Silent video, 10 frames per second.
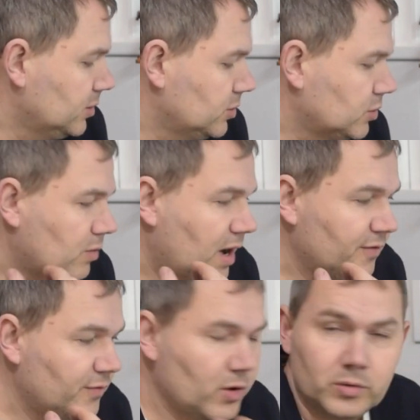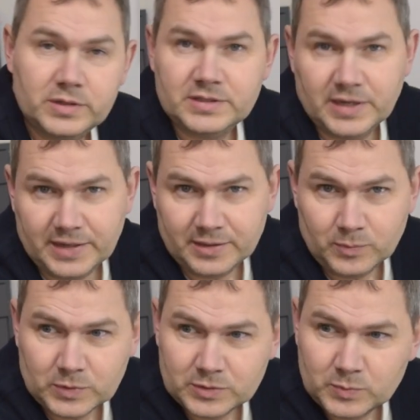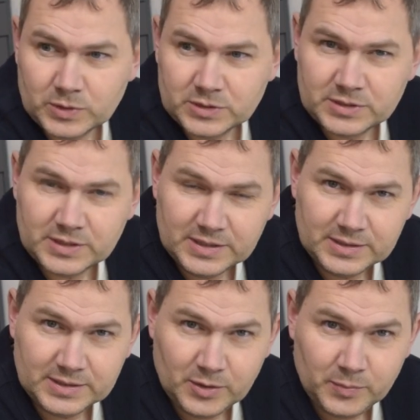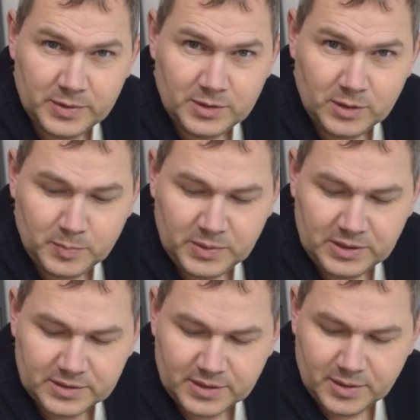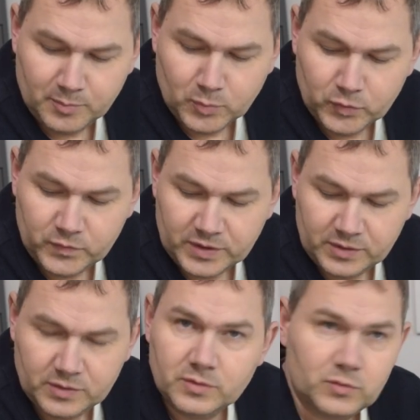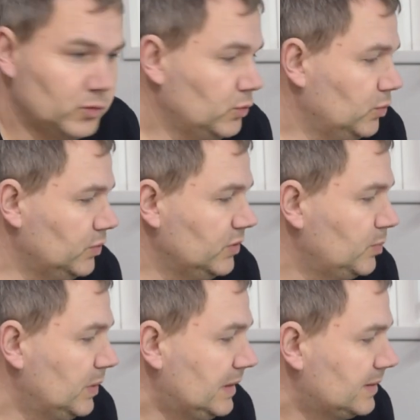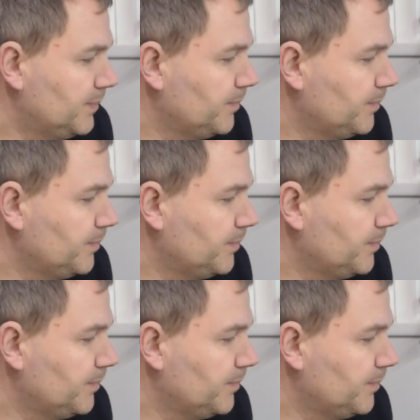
so I've only taken what was in the original build and moved it to this build.